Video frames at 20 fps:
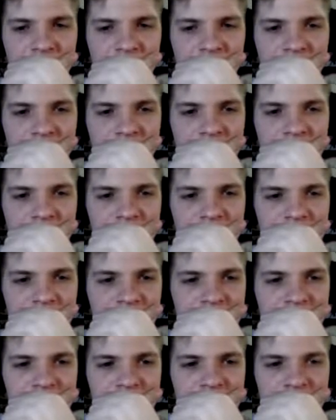
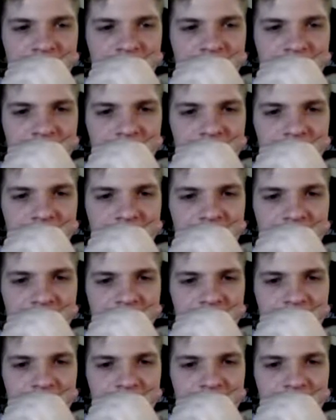Nobody speaks.